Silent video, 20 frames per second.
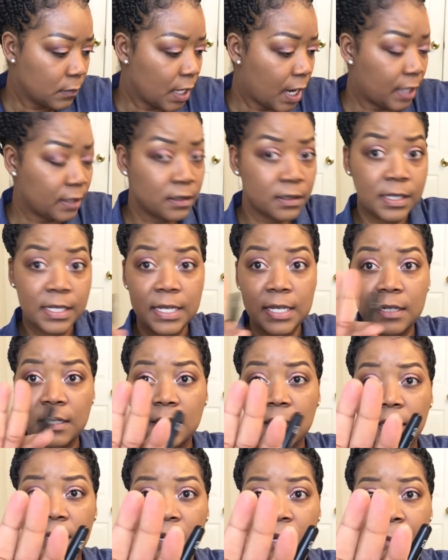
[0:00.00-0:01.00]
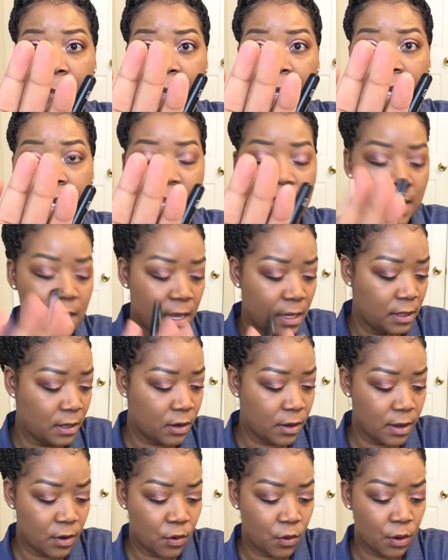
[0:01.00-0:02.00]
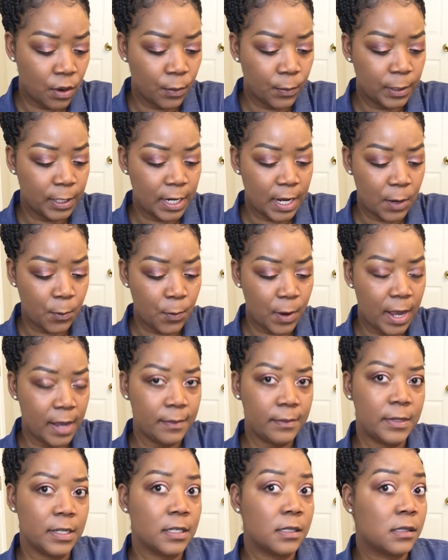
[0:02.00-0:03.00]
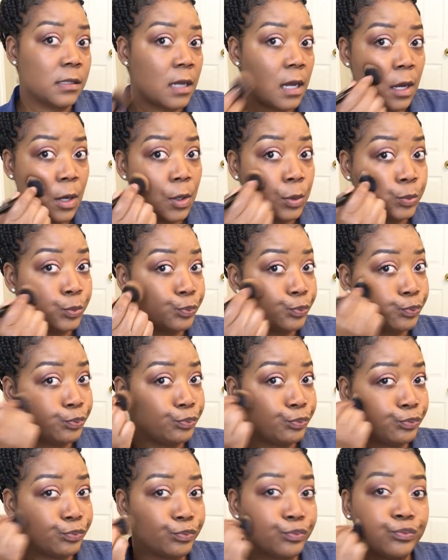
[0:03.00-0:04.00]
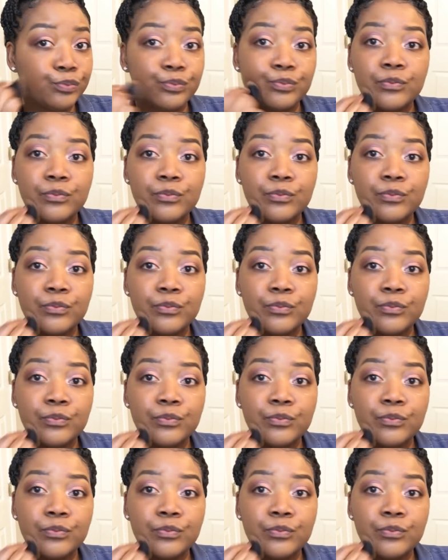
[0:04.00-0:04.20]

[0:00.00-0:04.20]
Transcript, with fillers: I don't see anything on my hand or when I wiped it, so mm.